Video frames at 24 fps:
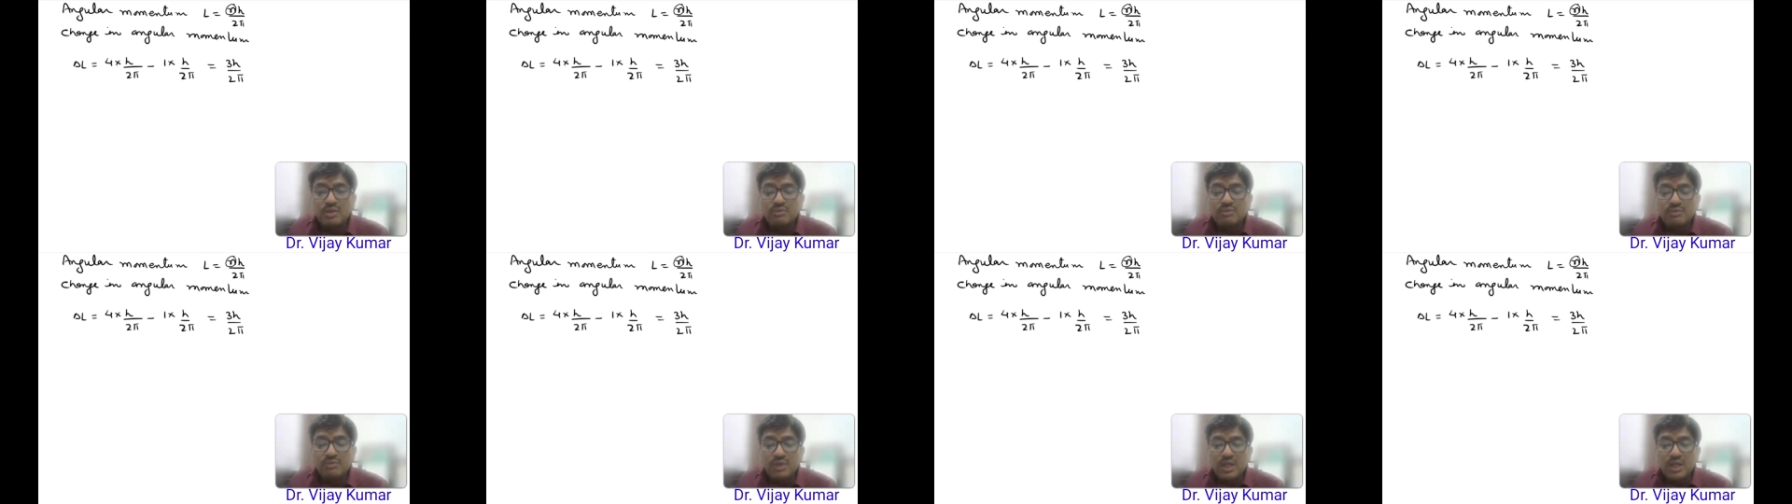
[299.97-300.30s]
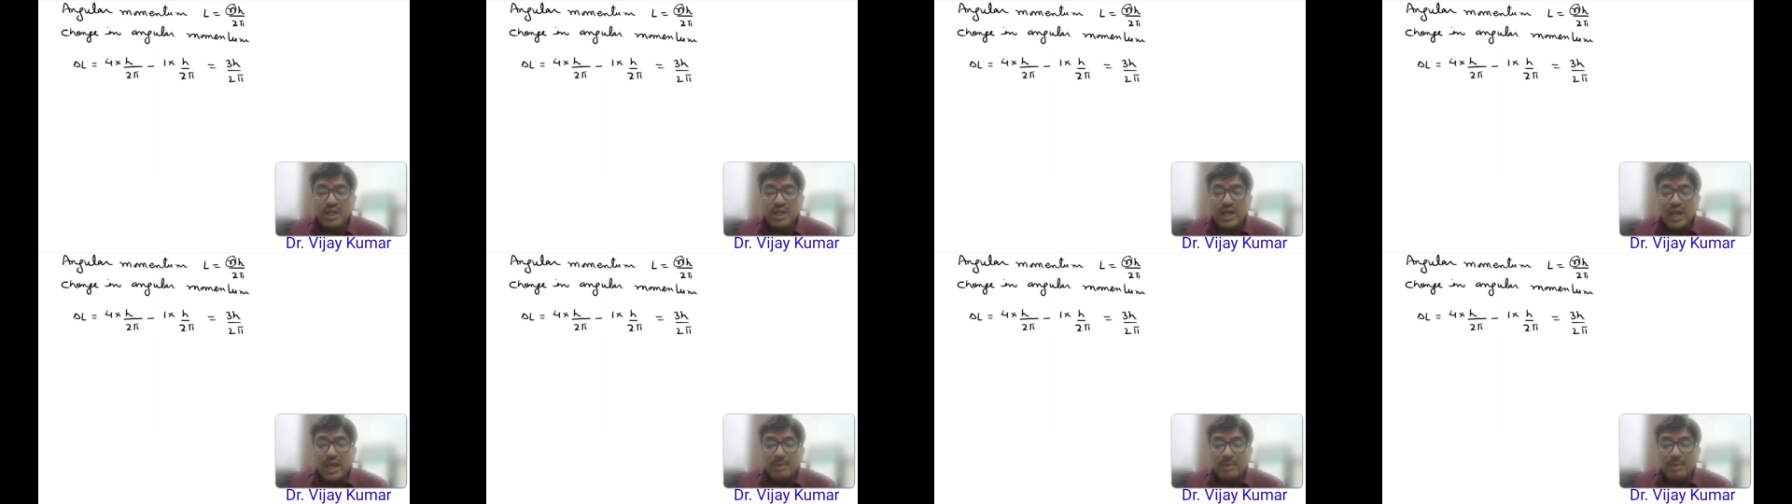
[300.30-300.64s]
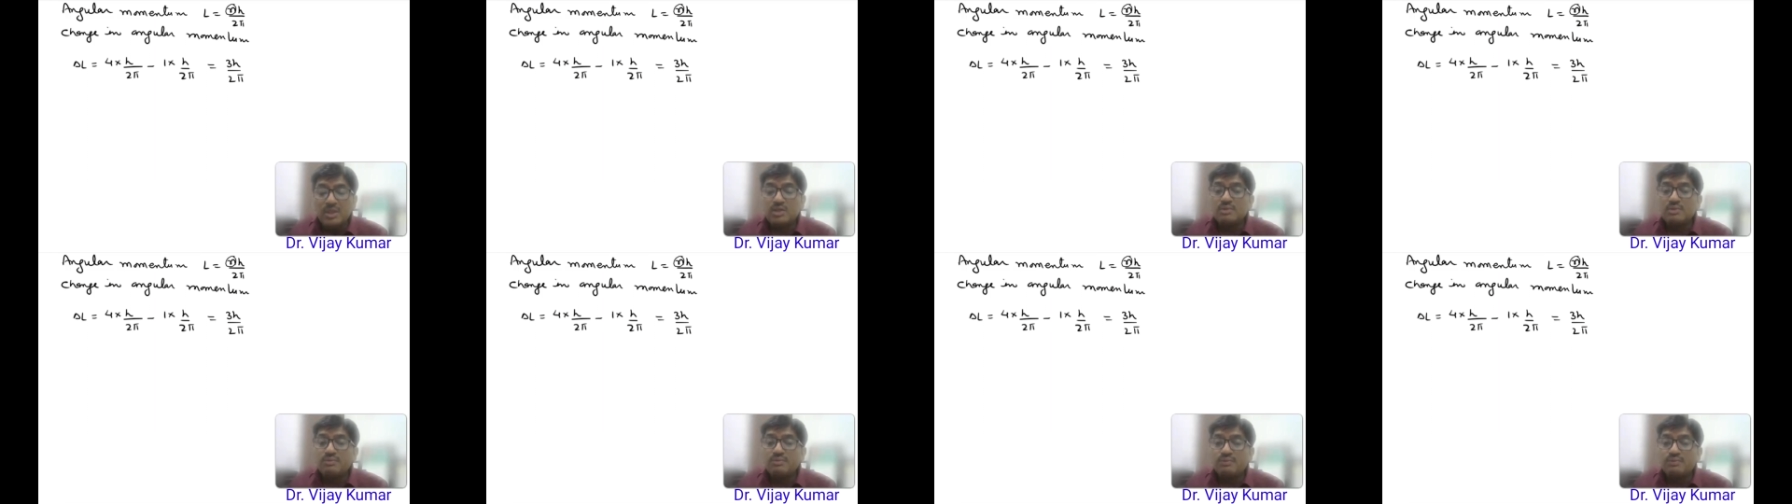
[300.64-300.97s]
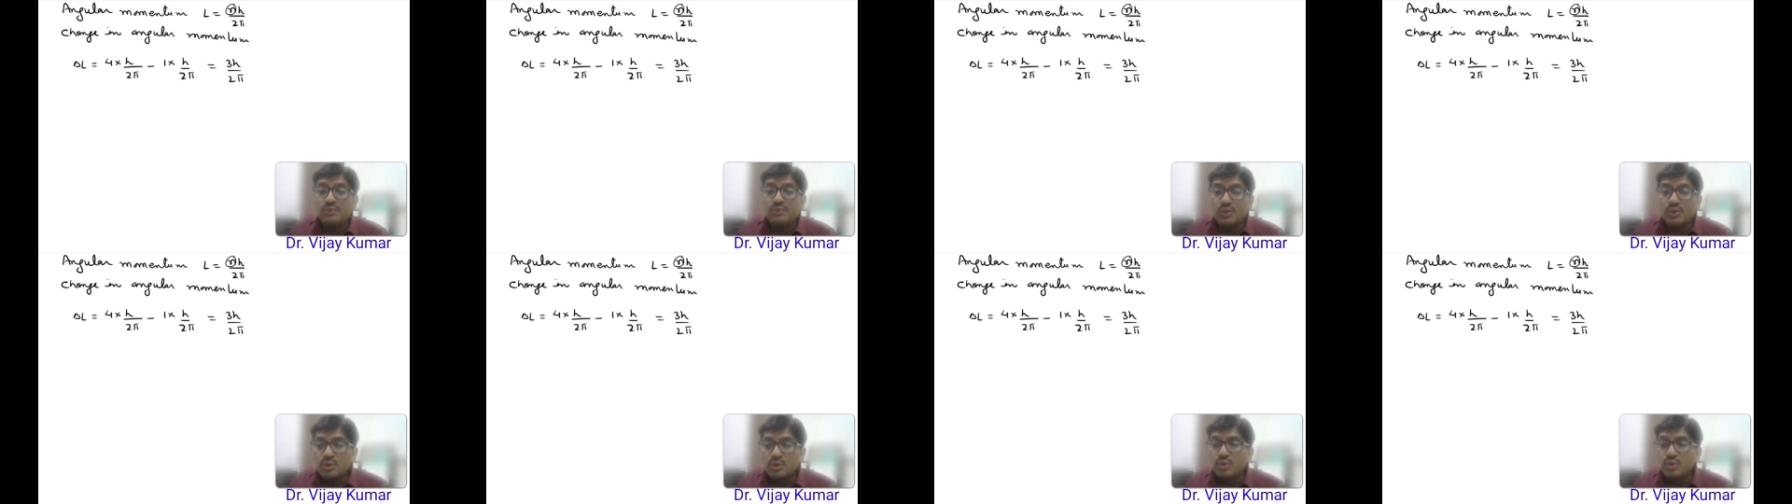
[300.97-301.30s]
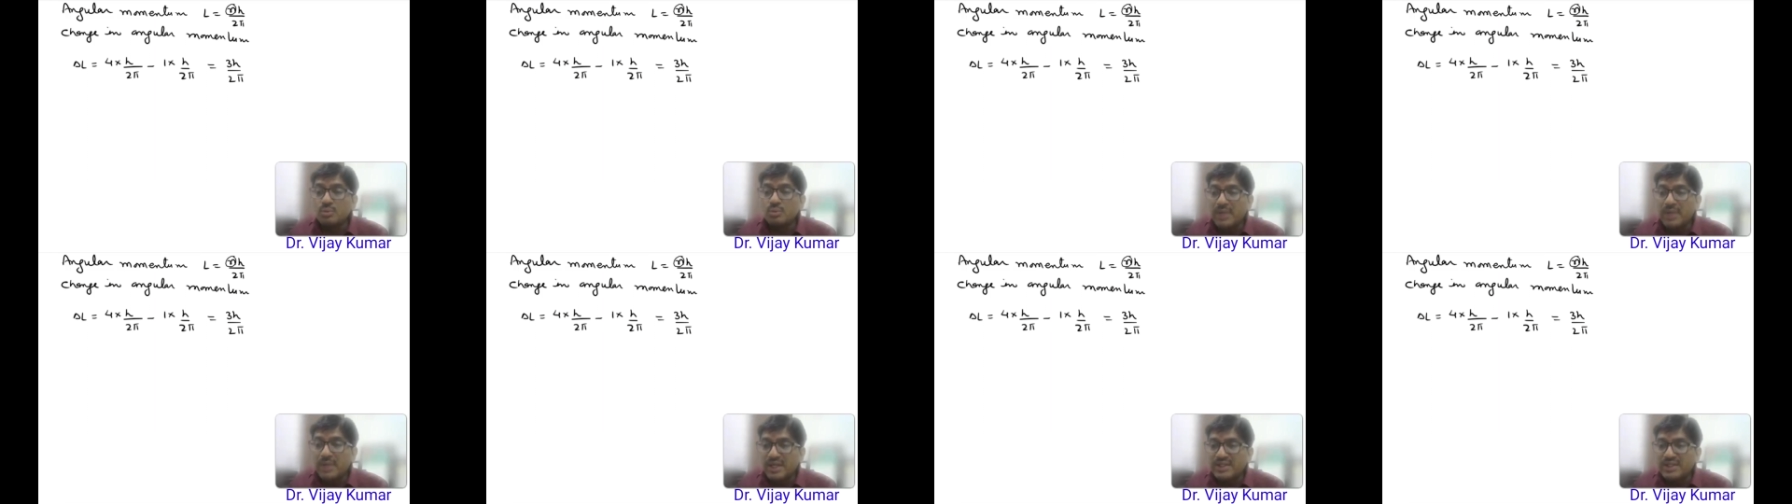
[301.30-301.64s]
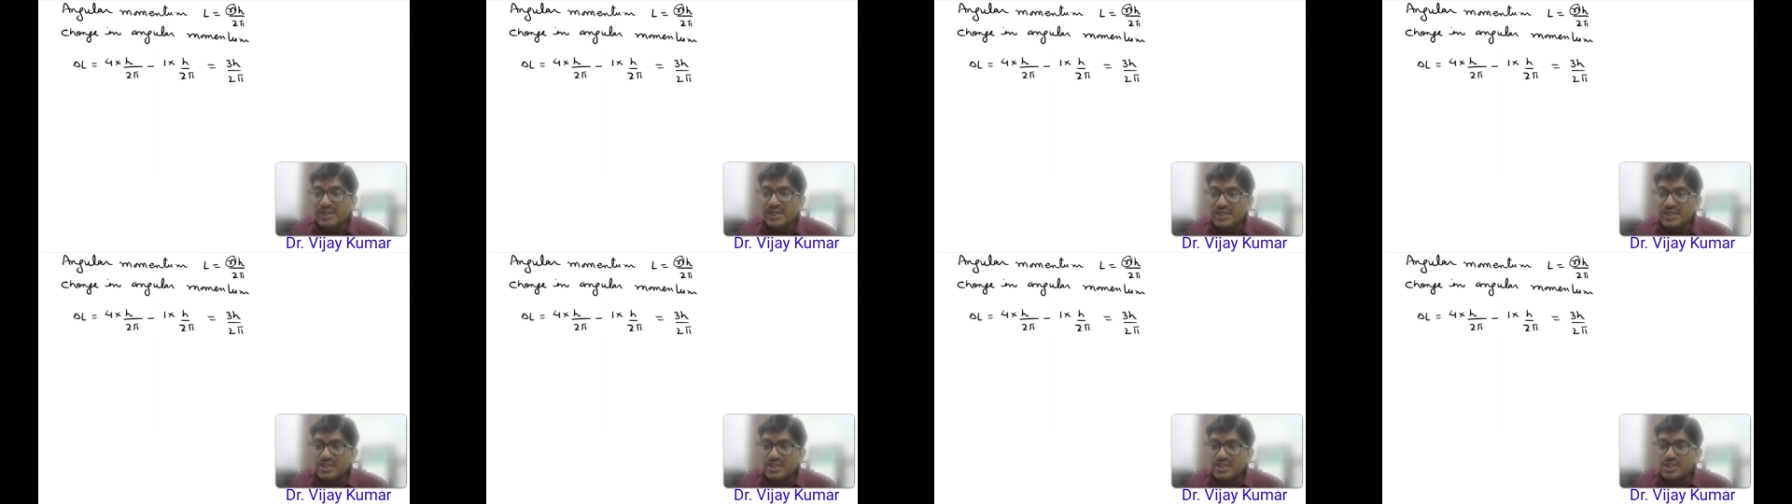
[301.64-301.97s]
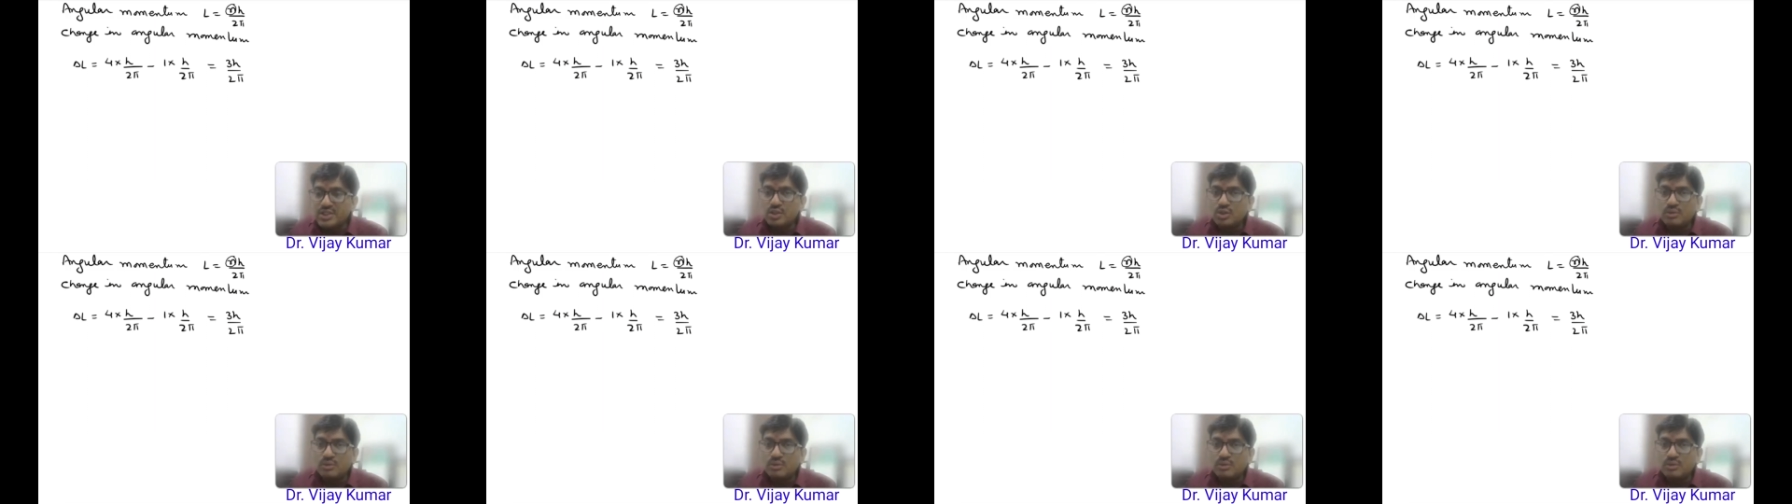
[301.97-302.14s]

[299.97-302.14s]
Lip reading: will emit photon by the energy